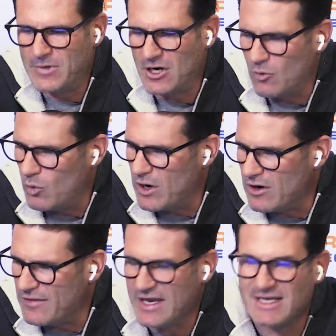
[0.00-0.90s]
You know,
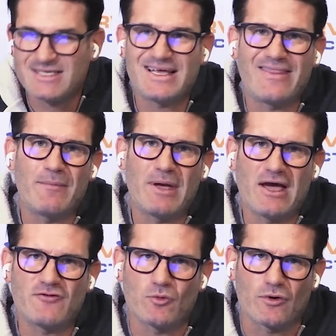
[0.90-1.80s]
where are they going to send them
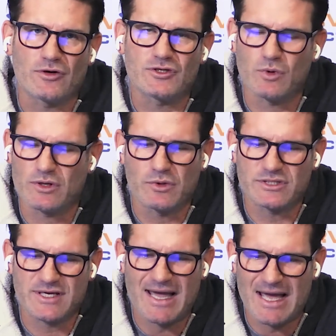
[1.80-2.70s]
afterwards?
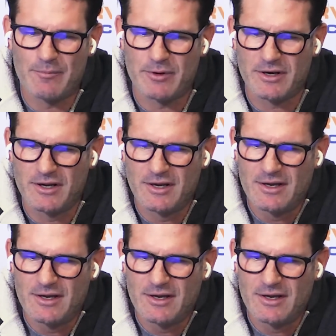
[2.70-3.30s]
What's going to happen?